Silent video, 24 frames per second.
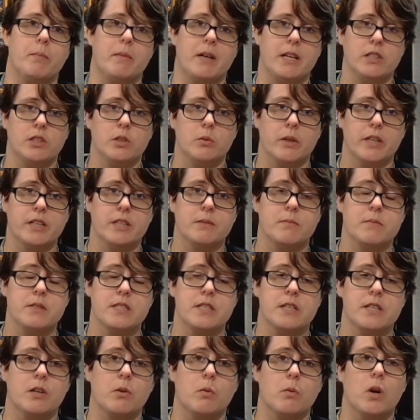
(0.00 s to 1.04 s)
menu items
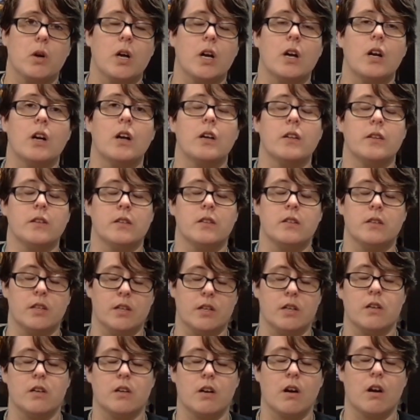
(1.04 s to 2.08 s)
there
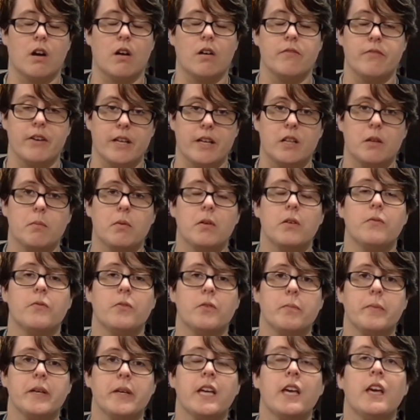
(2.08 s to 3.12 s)
are available for
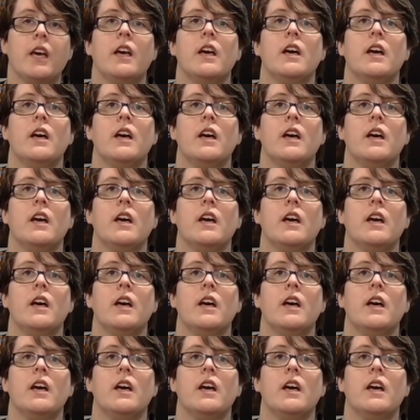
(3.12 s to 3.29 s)
me.